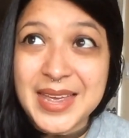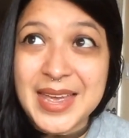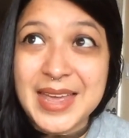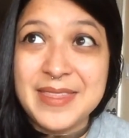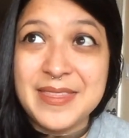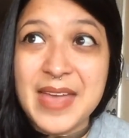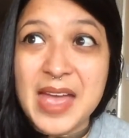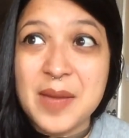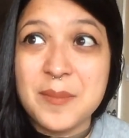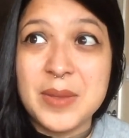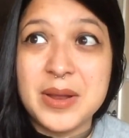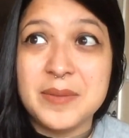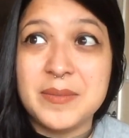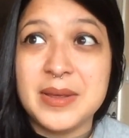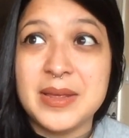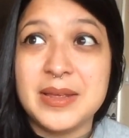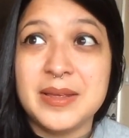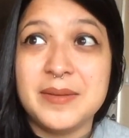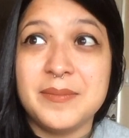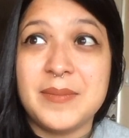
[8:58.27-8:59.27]
and that
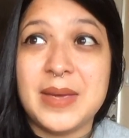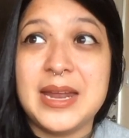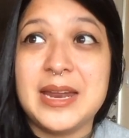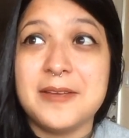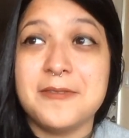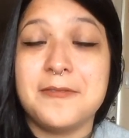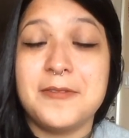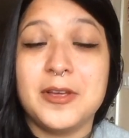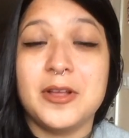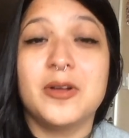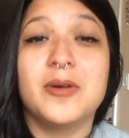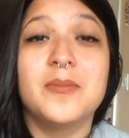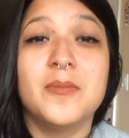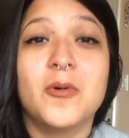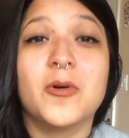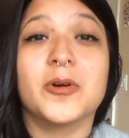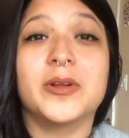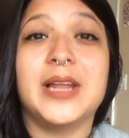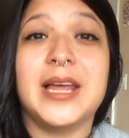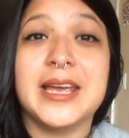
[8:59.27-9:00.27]
made it feel
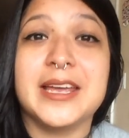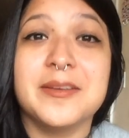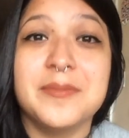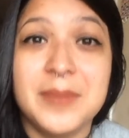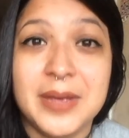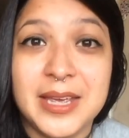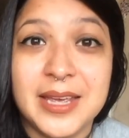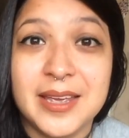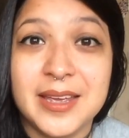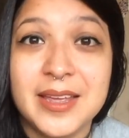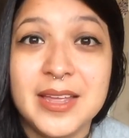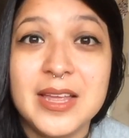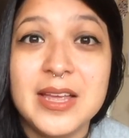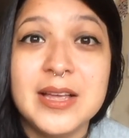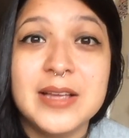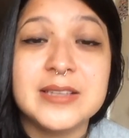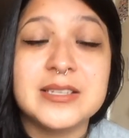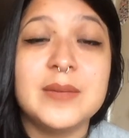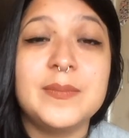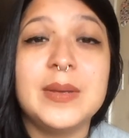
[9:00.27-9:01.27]
more like me.
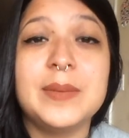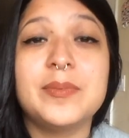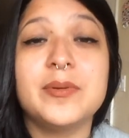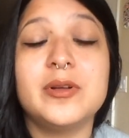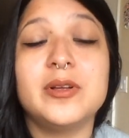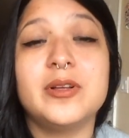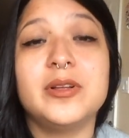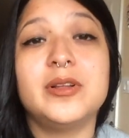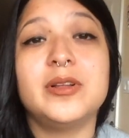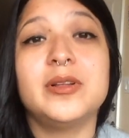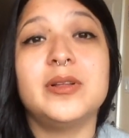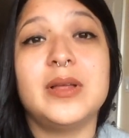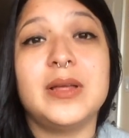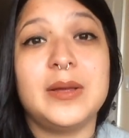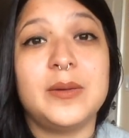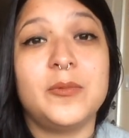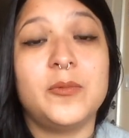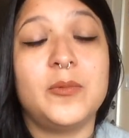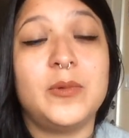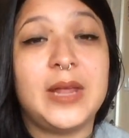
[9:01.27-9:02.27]
Some people
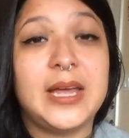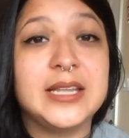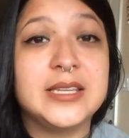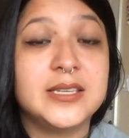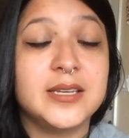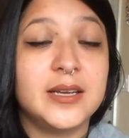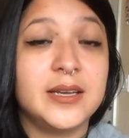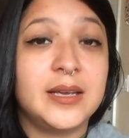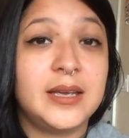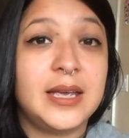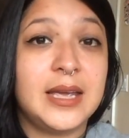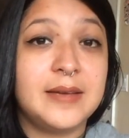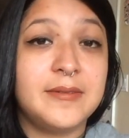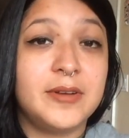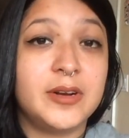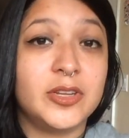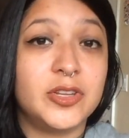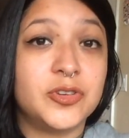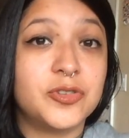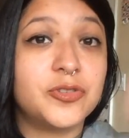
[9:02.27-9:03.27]
like to
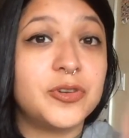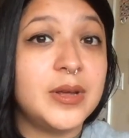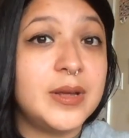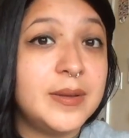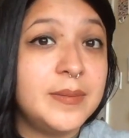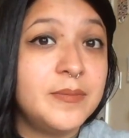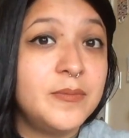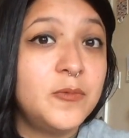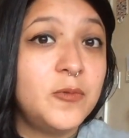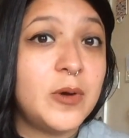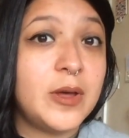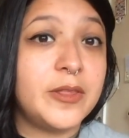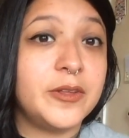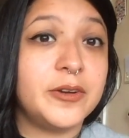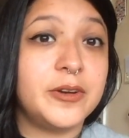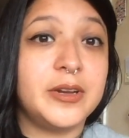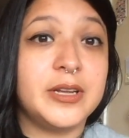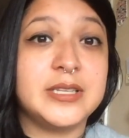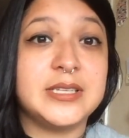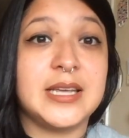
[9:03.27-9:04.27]
give it a trim,
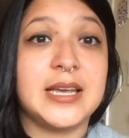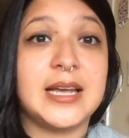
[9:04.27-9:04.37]
whether it's